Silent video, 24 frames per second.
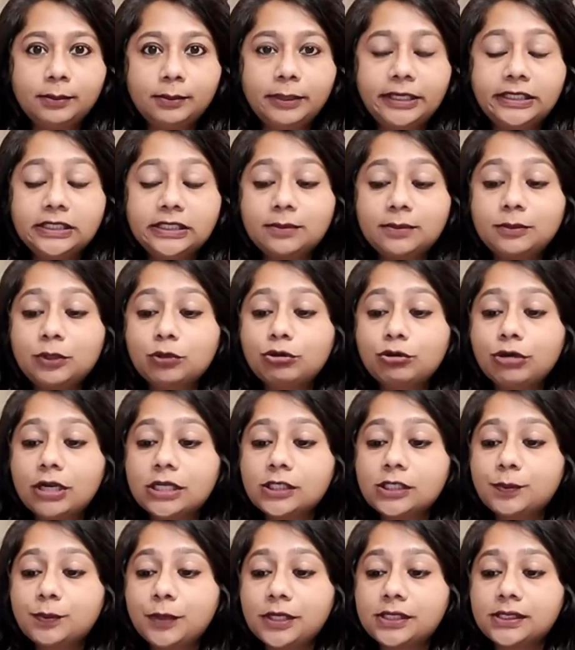In the meantime,
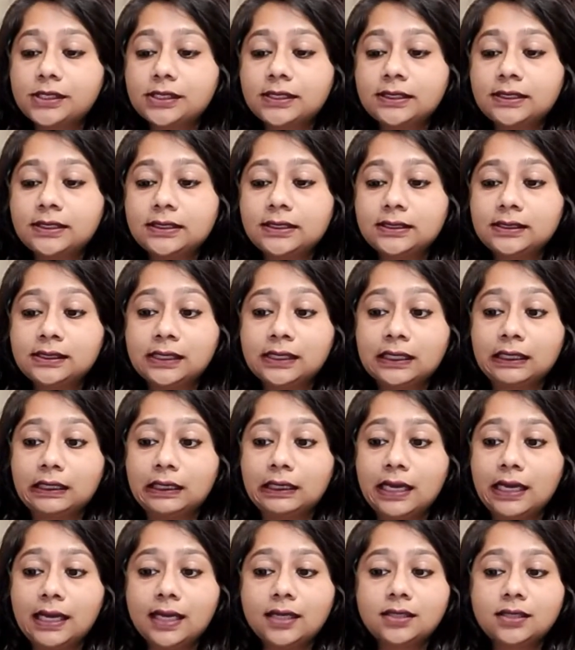Ukraine's president
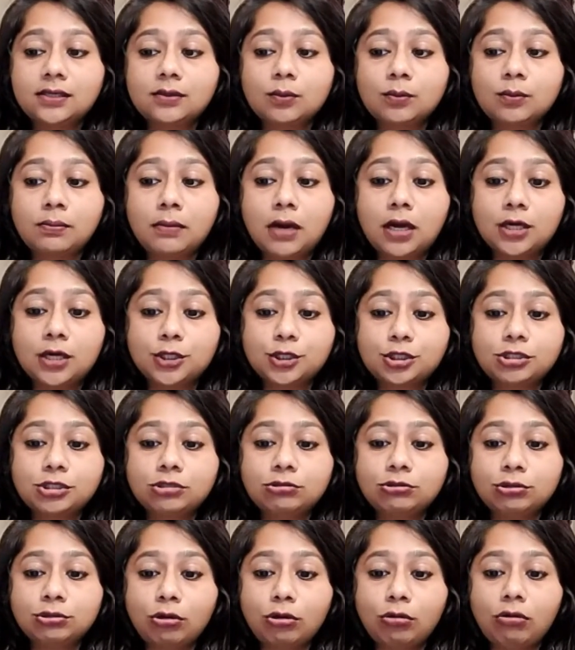declared
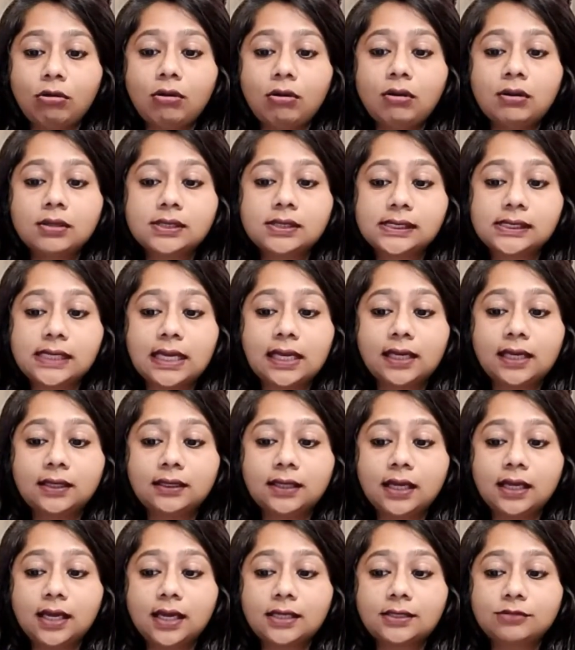martial law, saying
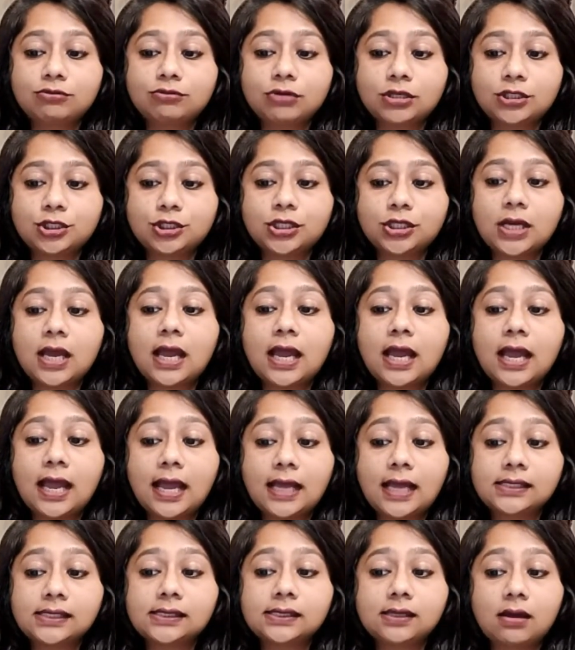that Russia
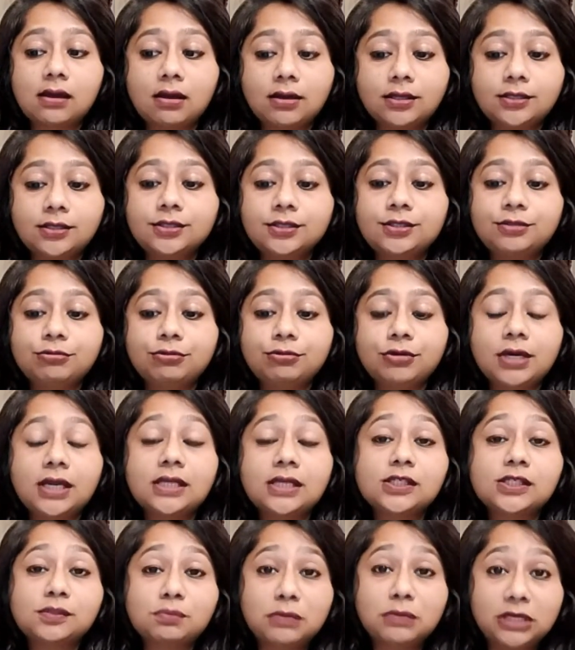has targeted
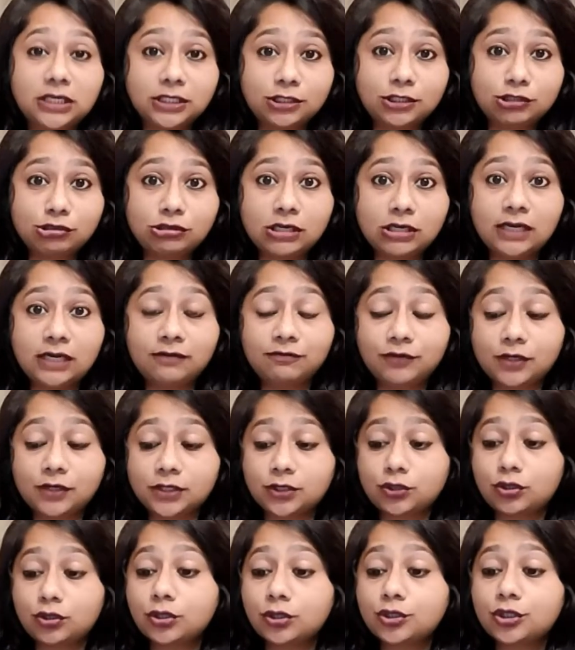Ukraine's military
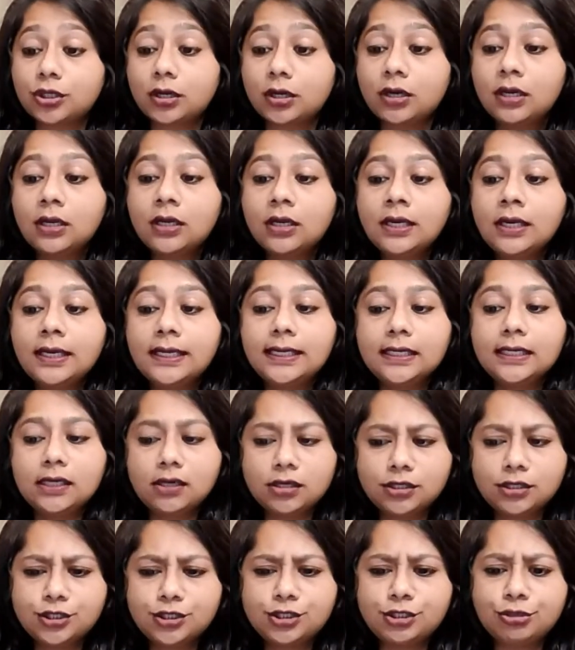infrastructure. He
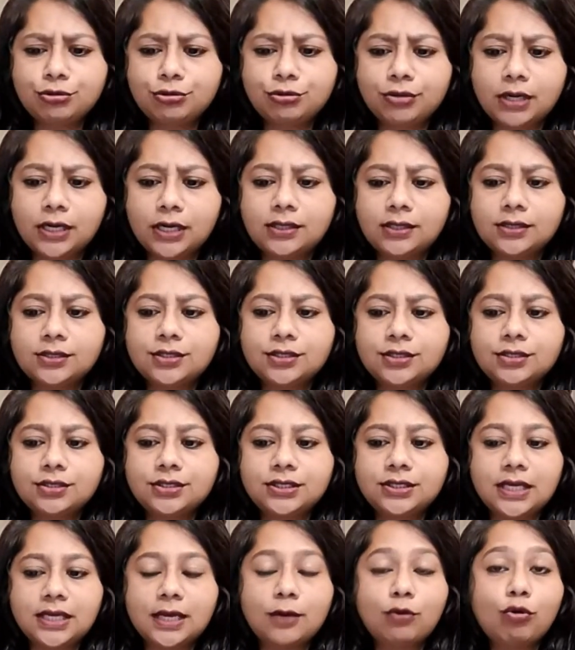urged Ukrainians to
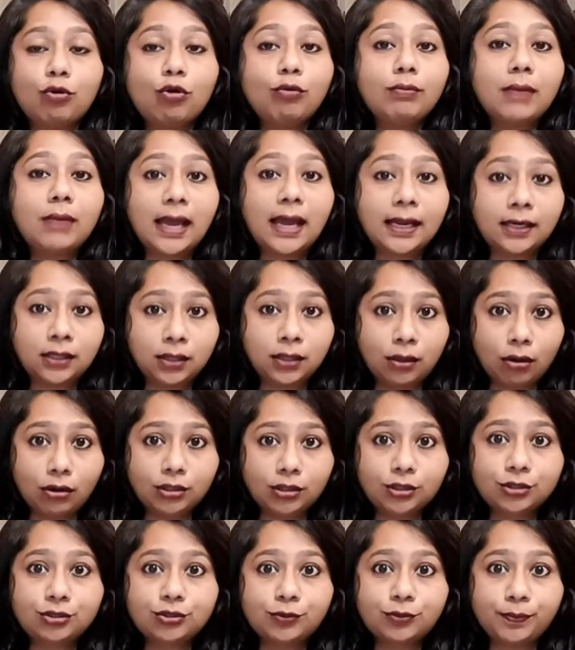stay home and
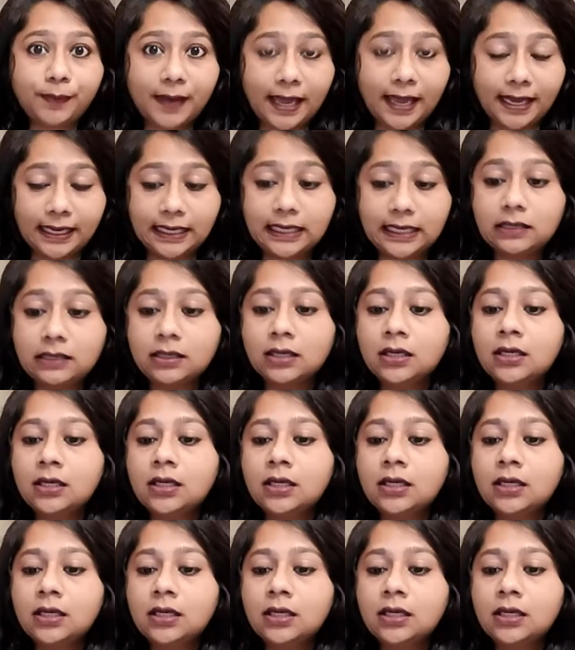not to panic.